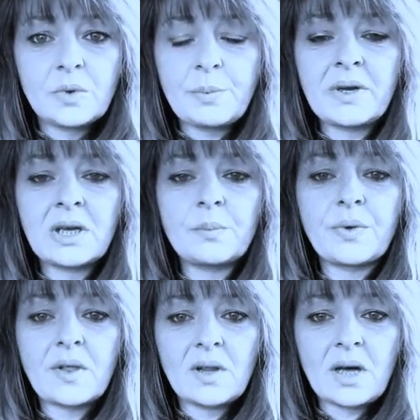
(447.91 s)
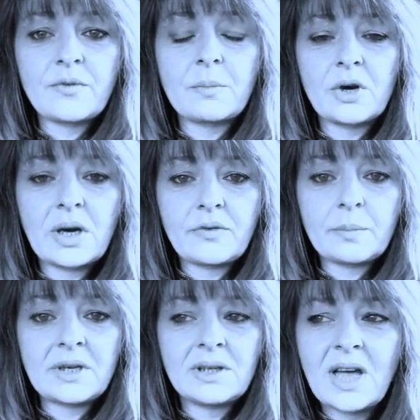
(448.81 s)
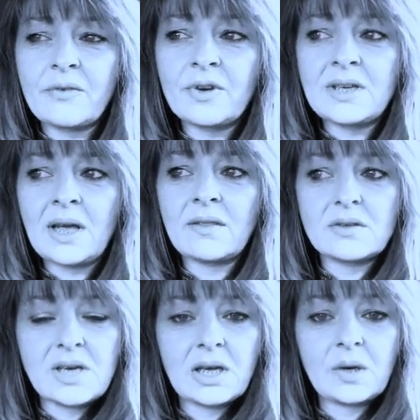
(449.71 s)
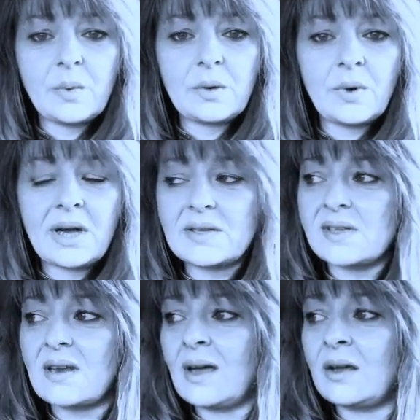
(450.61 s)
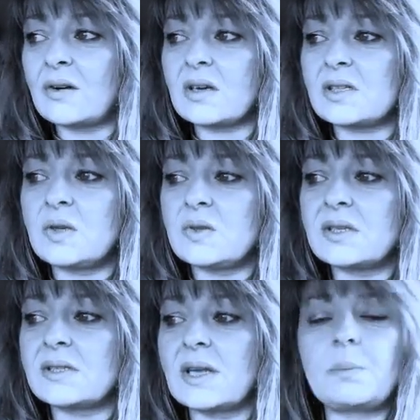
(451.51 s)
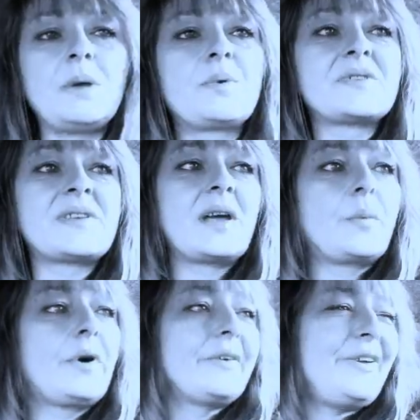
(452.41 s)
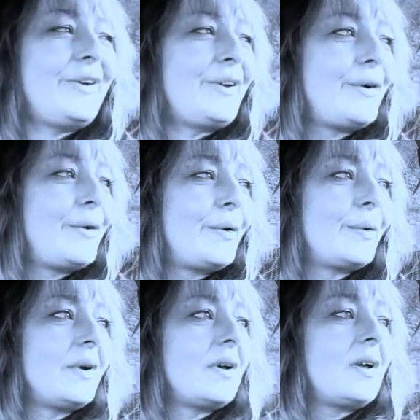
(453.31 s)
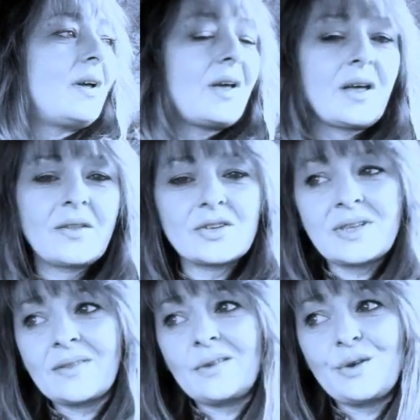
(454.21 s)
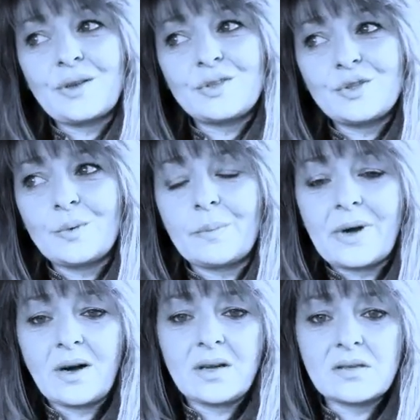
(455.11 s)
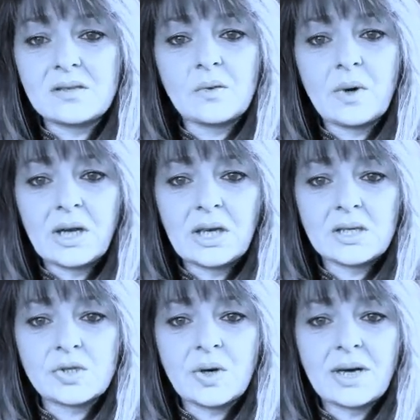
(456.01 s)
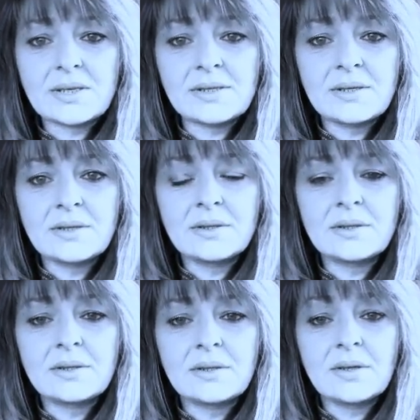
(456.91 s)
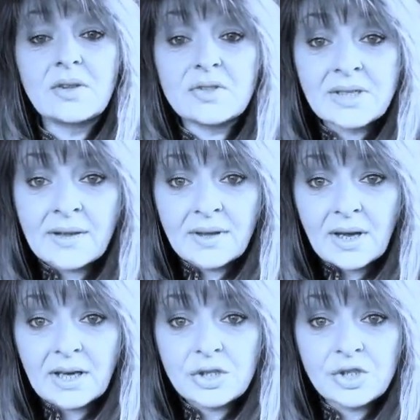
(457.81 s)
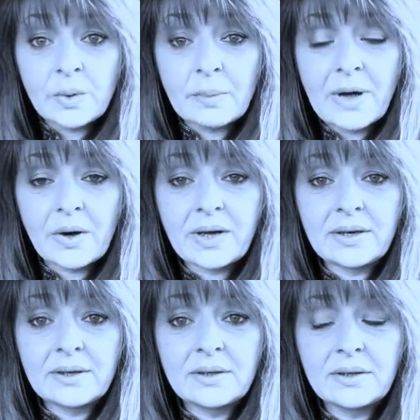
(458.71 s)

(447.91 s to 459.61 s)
We're putting up with a lot from our government. Every day they're taking away rights. And I hear excuses like people saying, well, you know, there's nothing you can do about it, so why get stressed? There's nothing I can do about it.